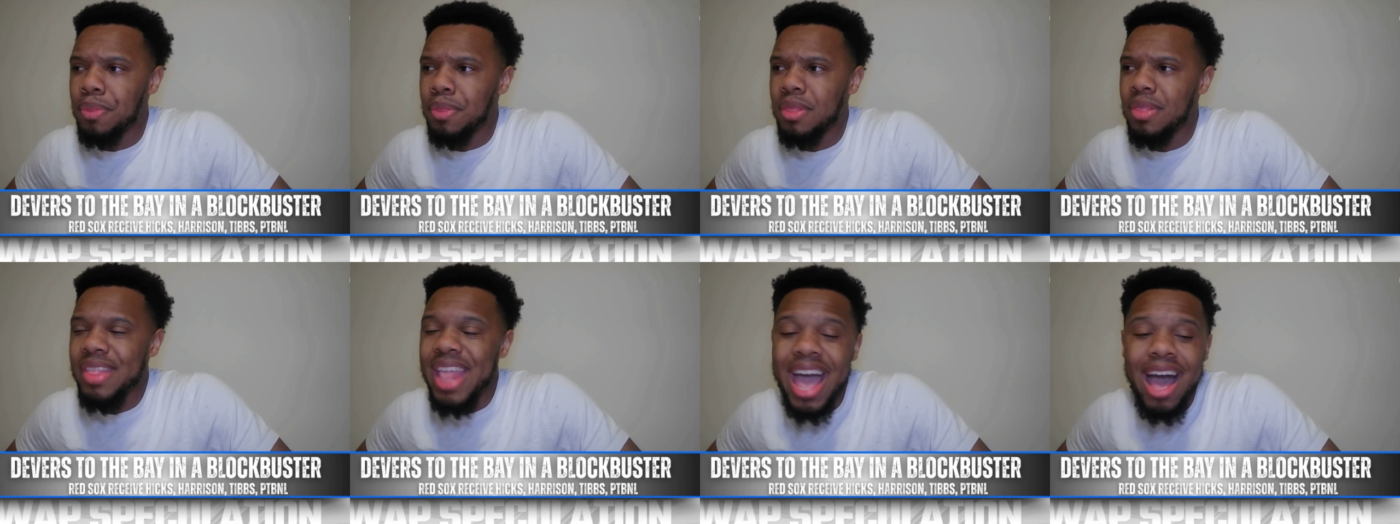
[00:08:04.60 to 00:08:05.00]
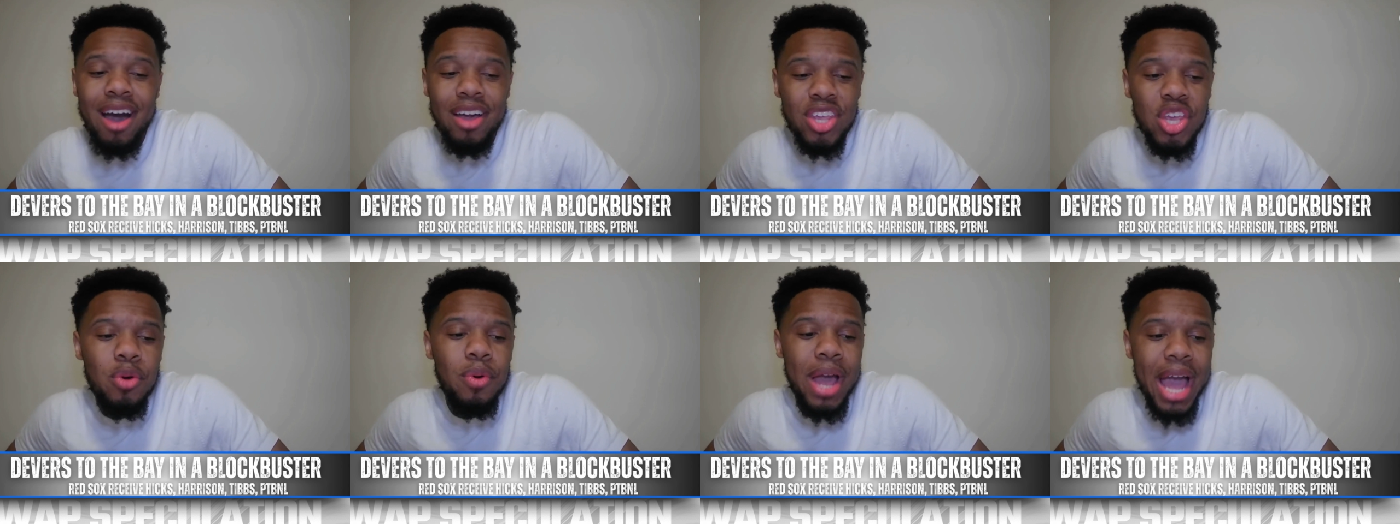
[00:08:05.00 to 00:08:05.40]
now
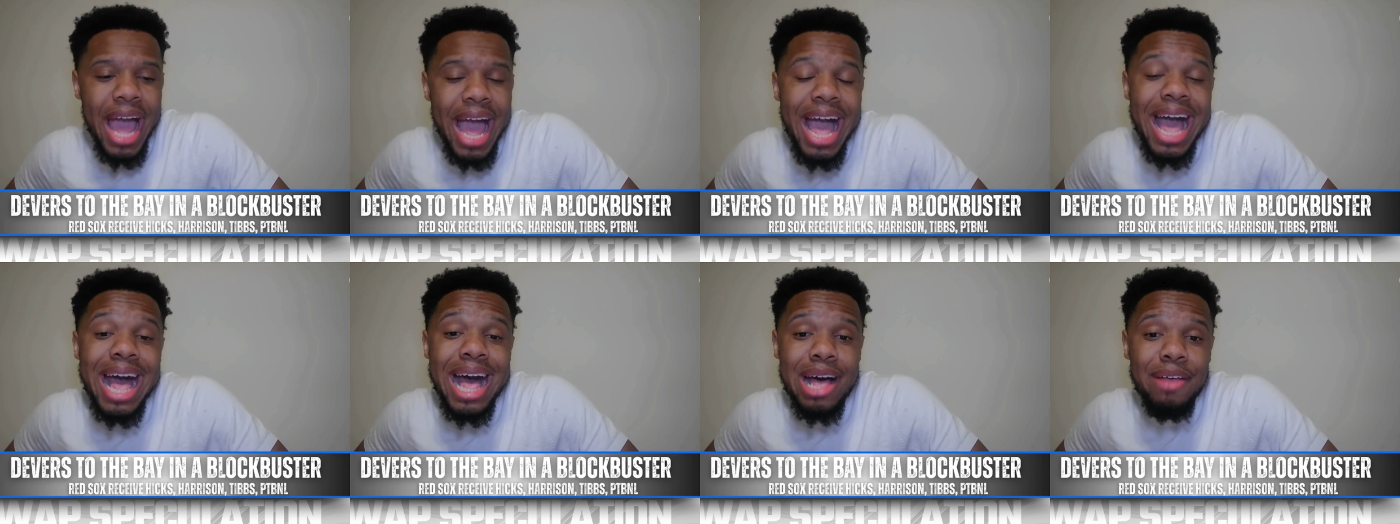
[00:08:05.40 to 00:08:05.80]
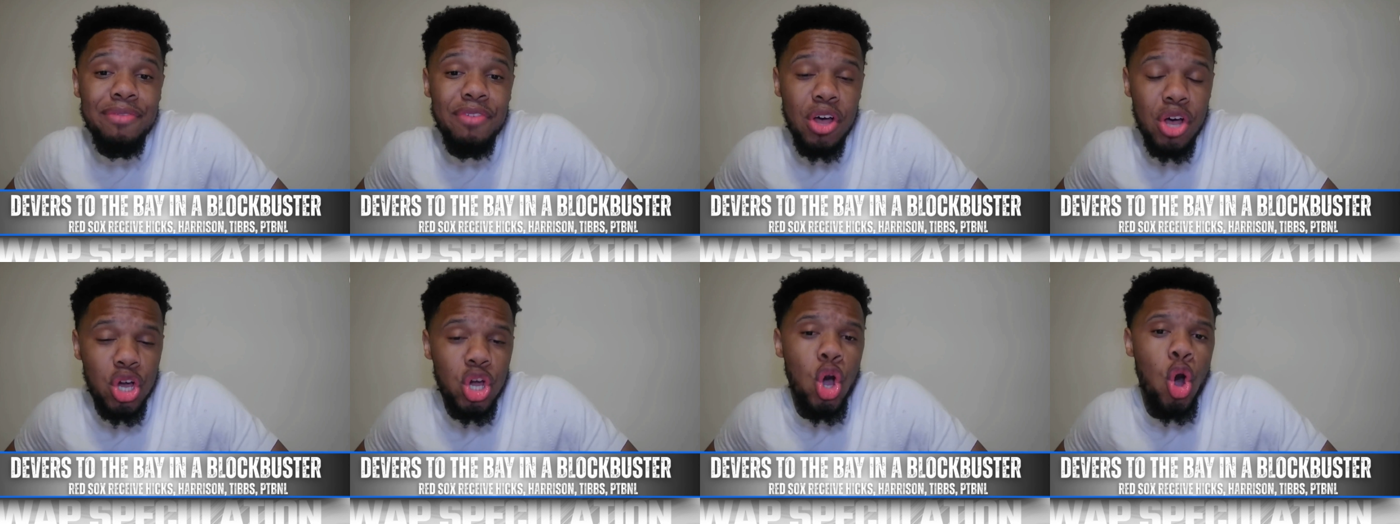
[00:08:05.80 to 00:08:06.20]
you have
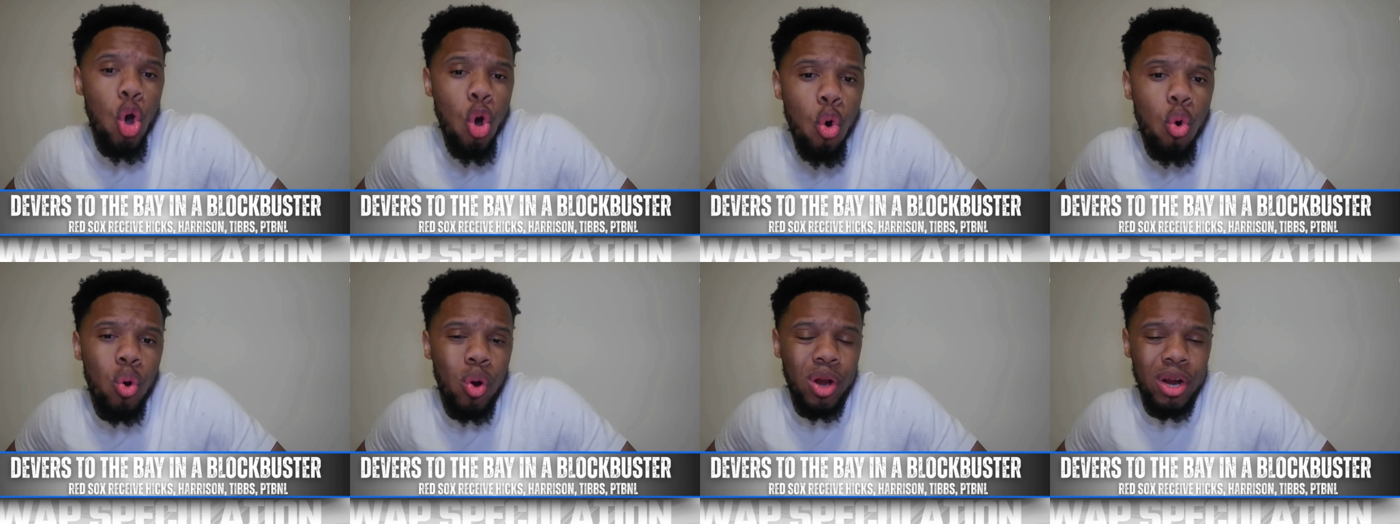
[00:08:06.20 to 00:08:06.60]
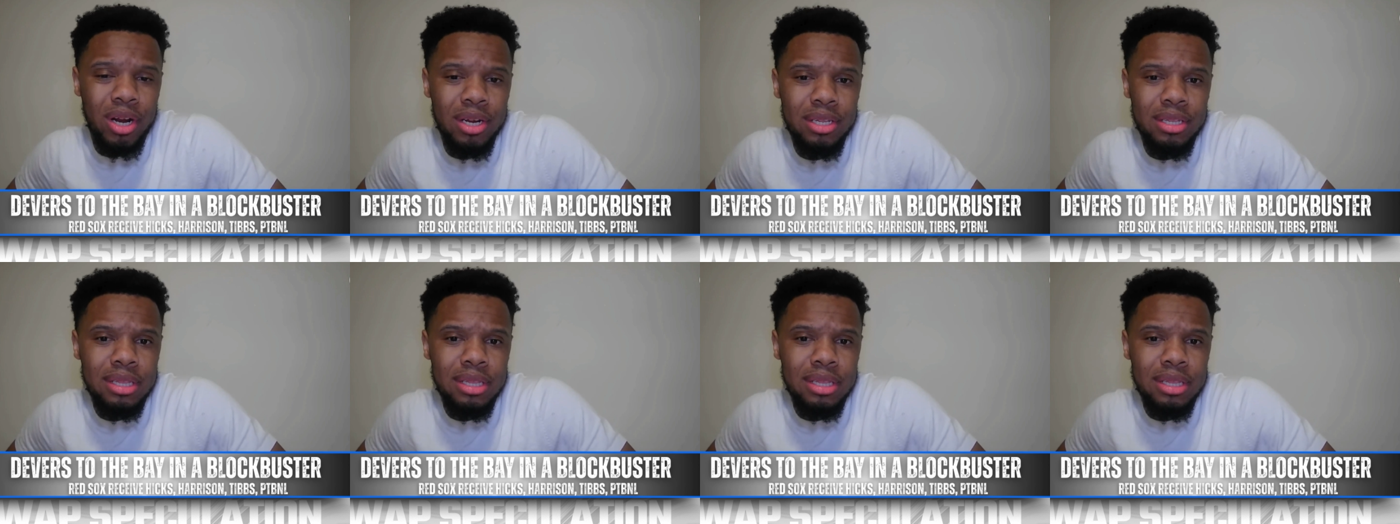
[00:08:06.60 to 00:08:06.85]
a core